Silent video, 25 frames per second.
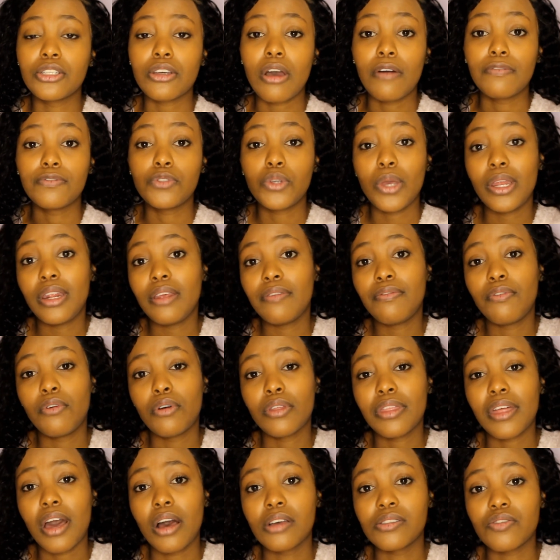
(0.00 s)
of
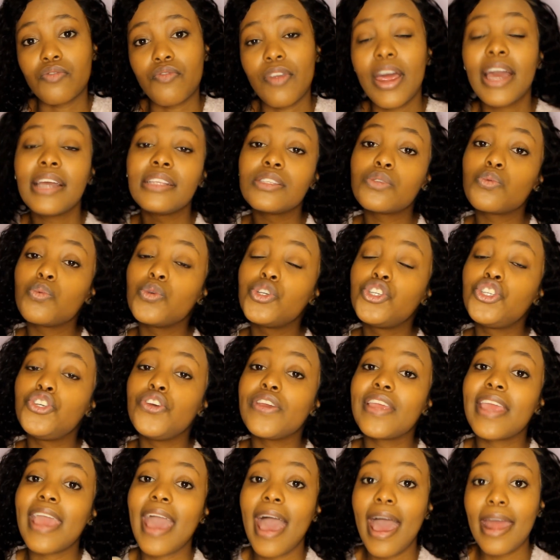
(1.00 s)
24,000 rands, which you
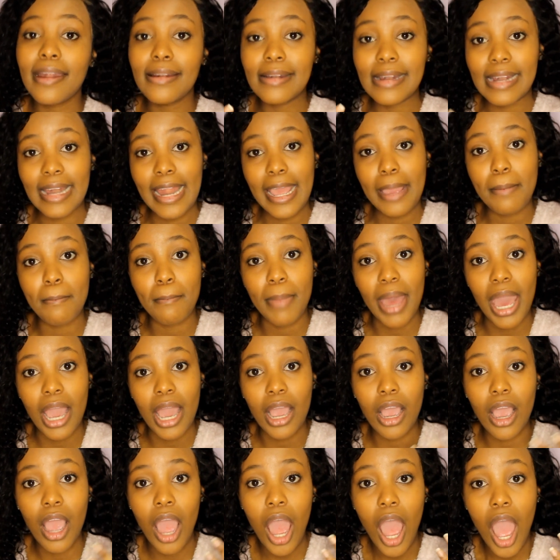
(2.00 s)
can claim
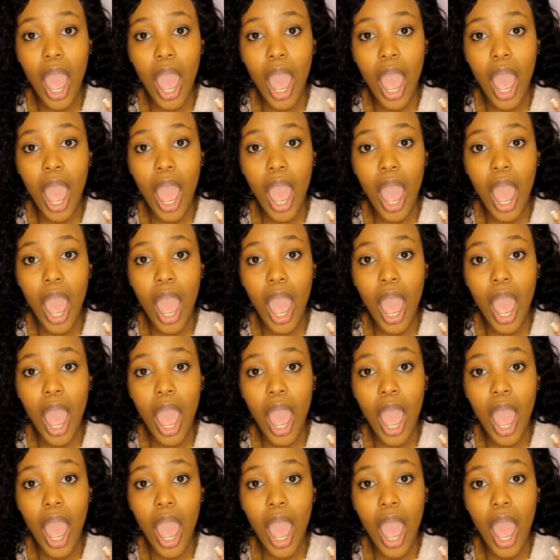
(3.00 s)
back